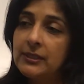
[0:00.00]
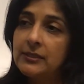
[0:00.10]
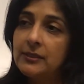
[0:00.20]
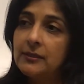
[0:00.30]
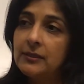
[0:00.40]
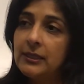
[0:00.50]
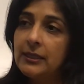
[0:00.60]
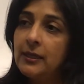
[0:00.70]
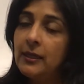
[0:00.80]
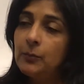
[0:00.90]
is that
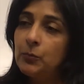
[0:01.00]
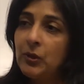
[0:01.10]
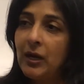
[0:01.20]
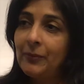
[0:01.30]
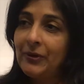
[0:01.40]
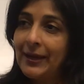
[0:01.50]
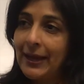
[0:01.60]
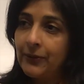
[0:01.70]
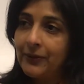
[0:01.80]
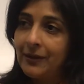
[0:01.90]
the primary
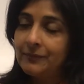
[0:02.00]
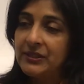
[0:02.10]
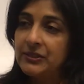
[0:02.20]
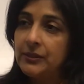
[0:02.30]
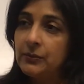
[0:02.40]
outcome measure,